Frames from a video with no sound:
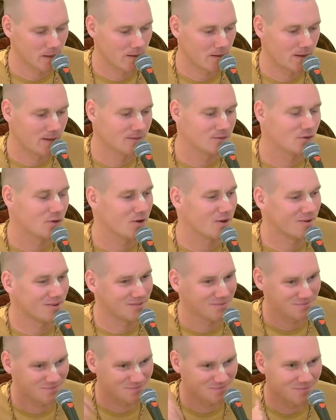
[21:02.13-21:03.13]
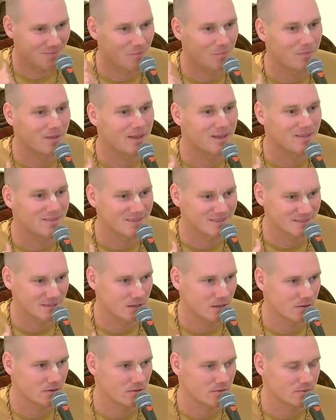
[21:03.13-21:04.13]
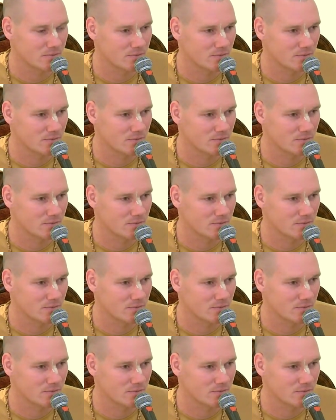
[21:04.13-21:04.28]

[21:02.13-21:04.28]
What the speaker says: It's all me in the center.